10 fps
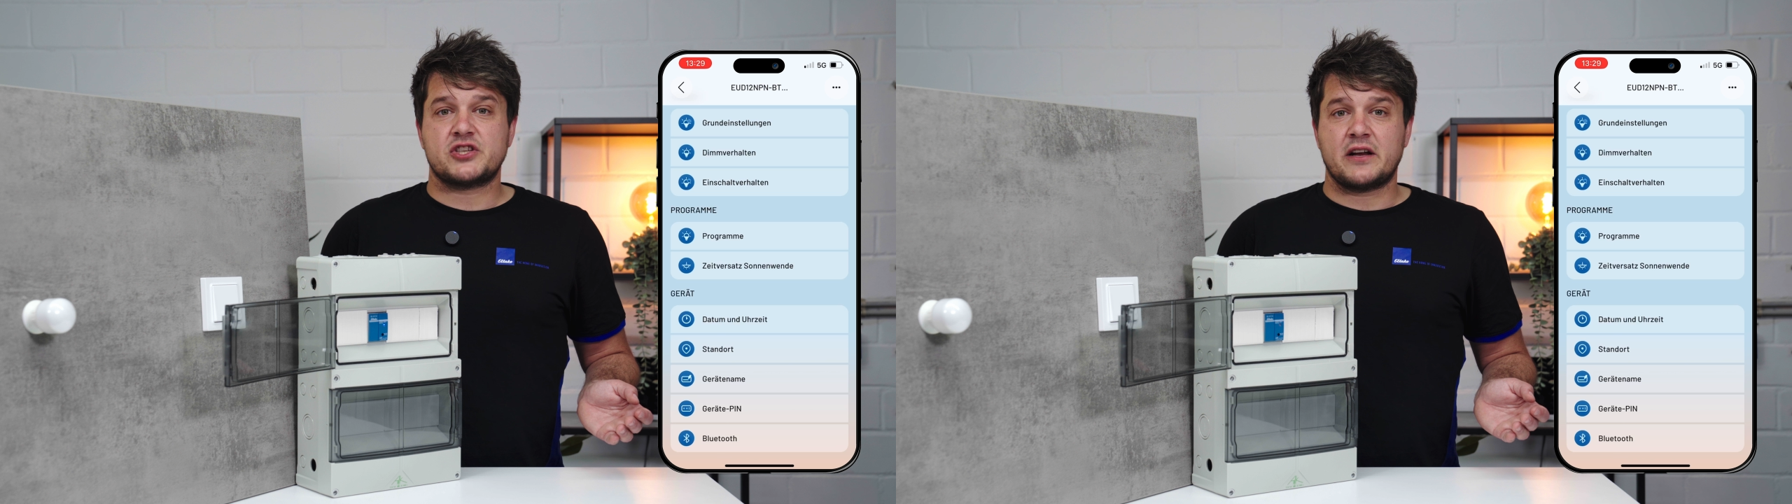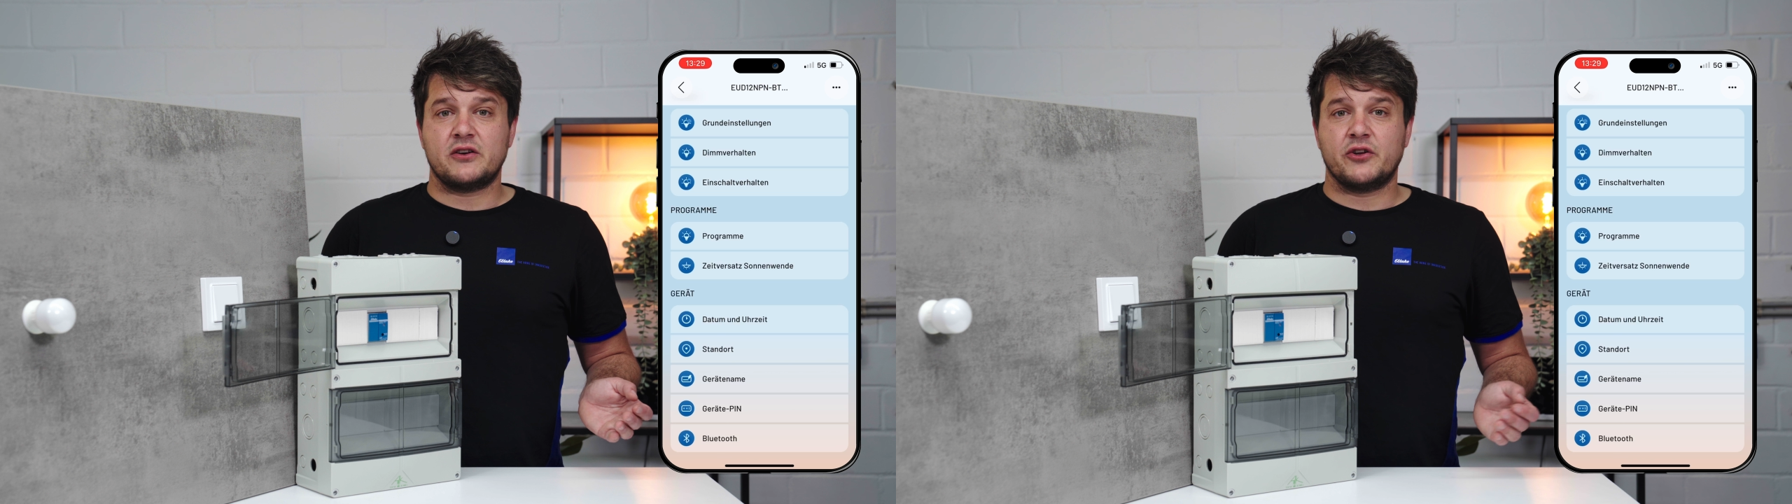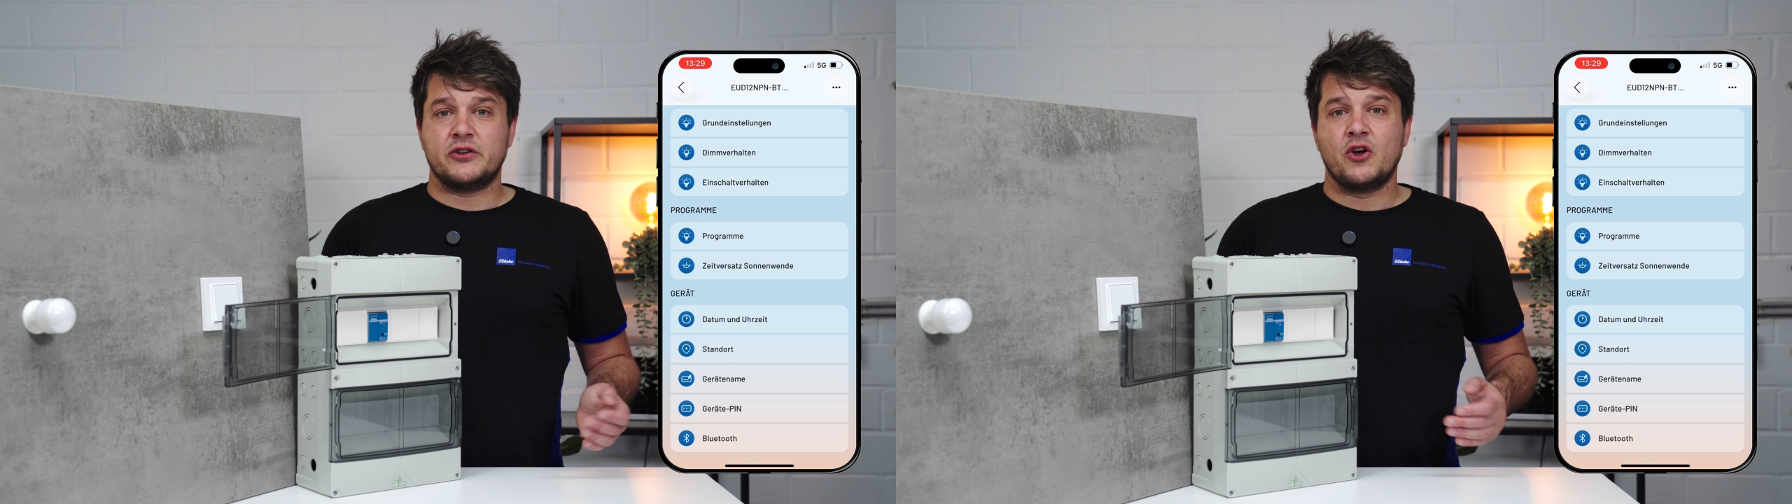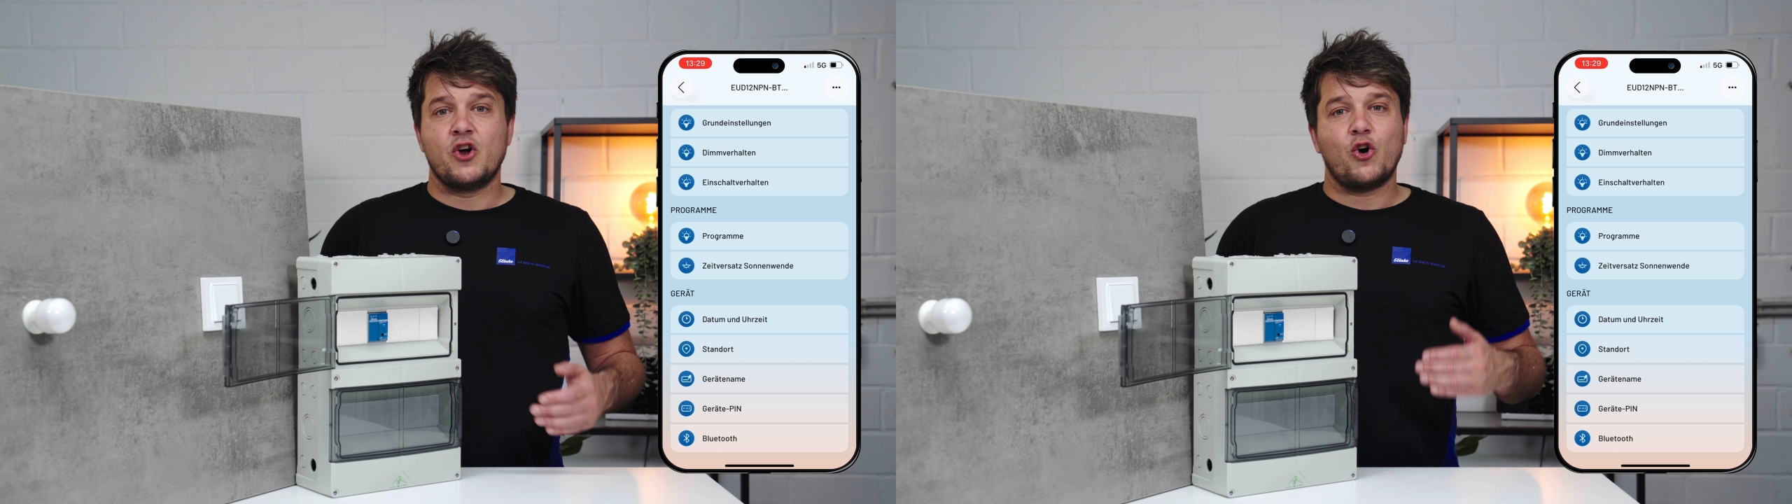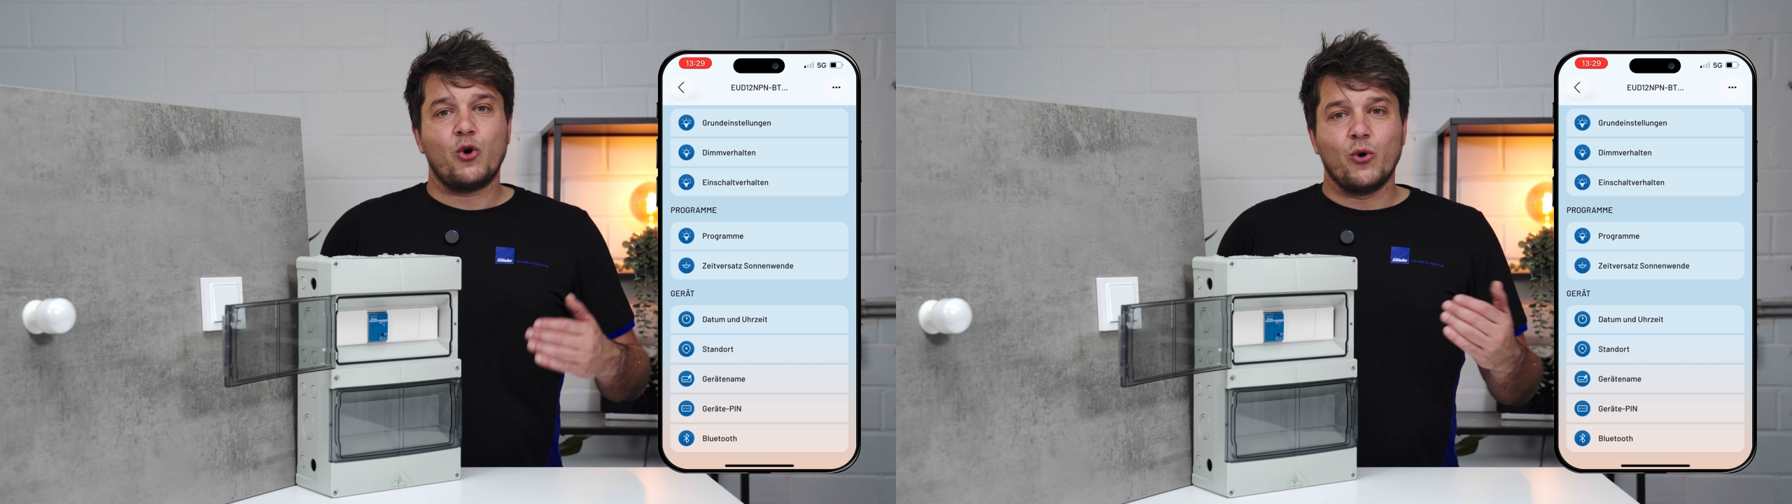changing
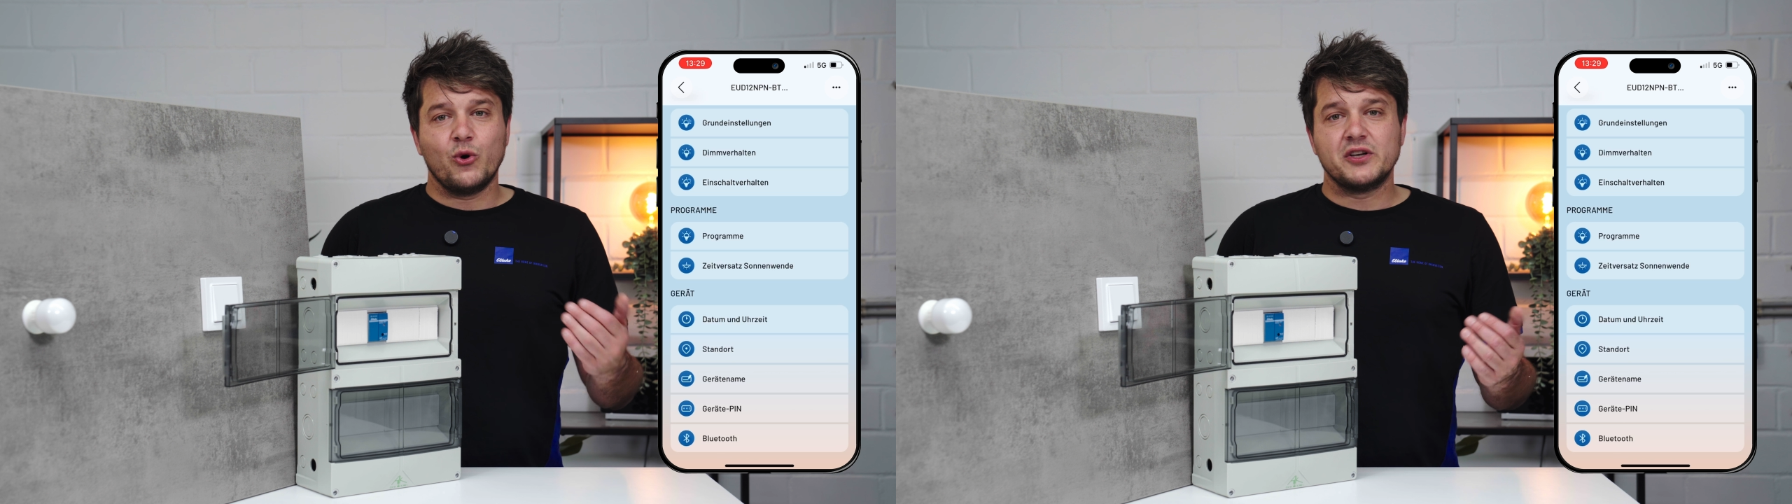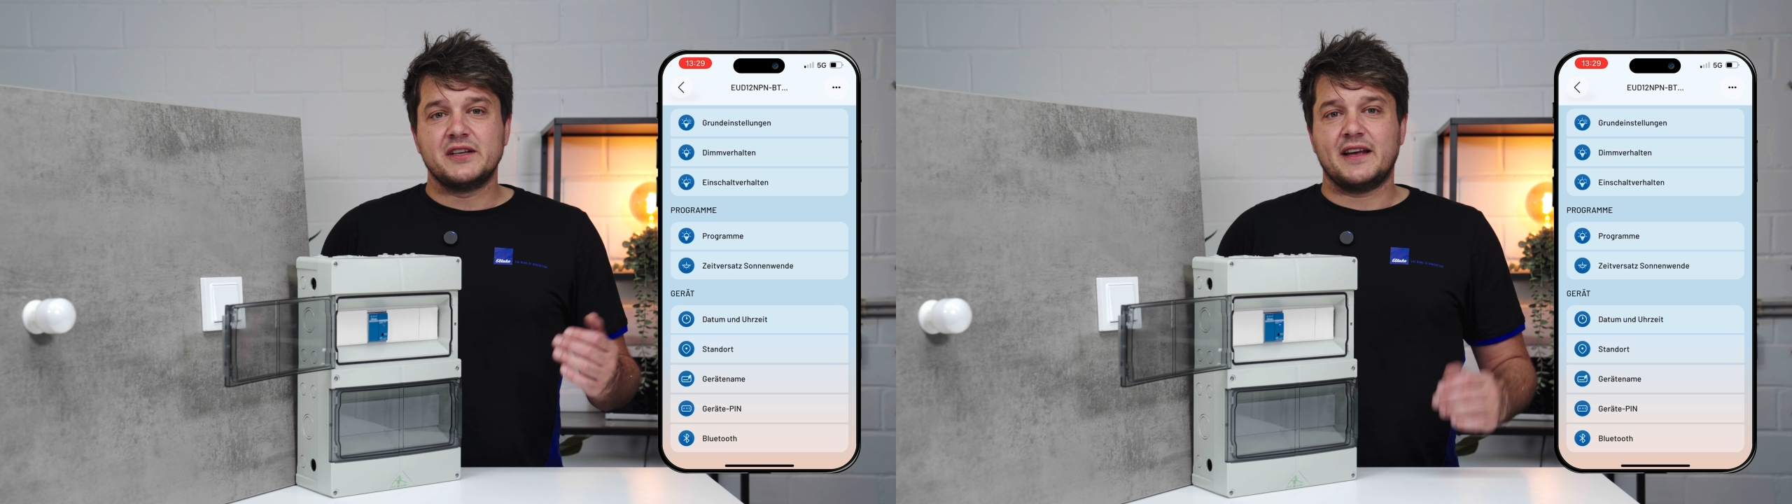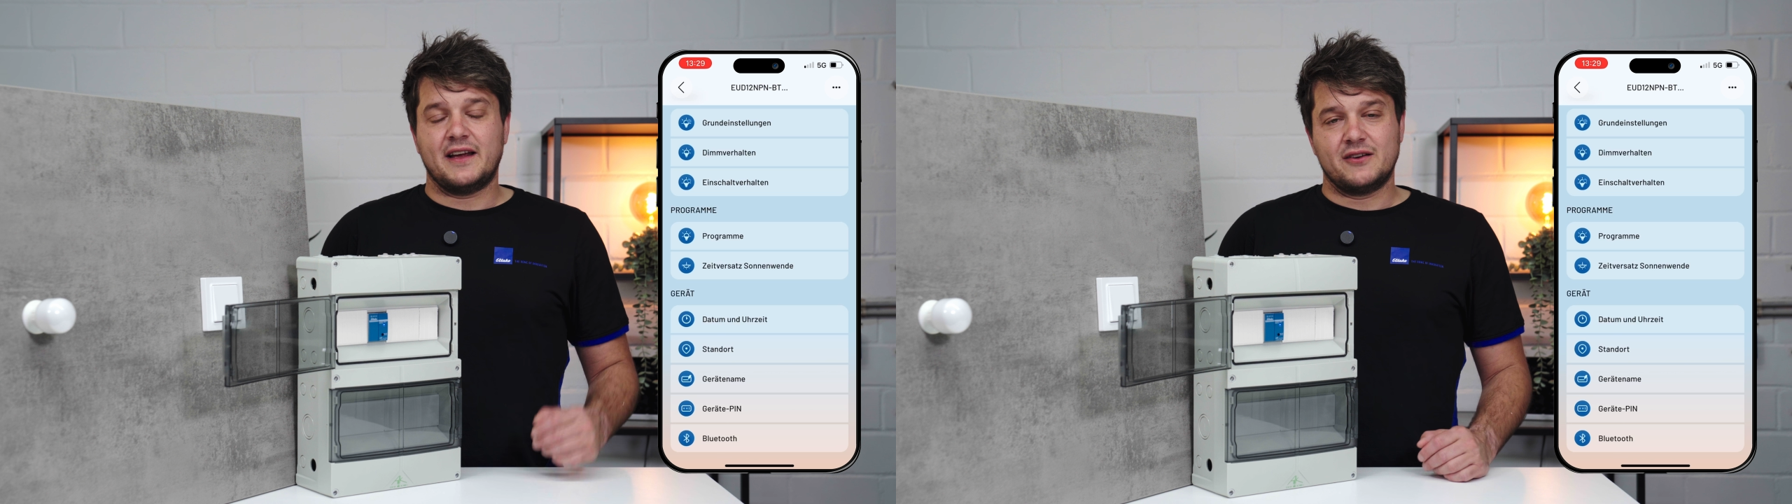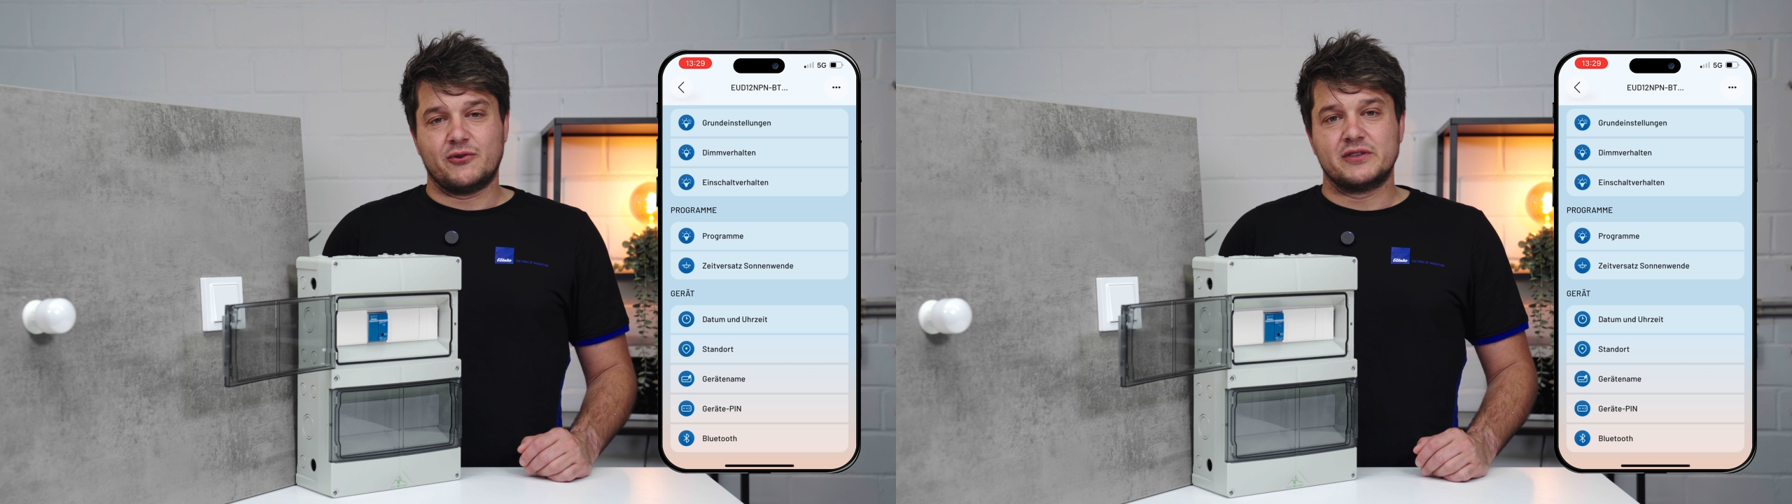the device pin.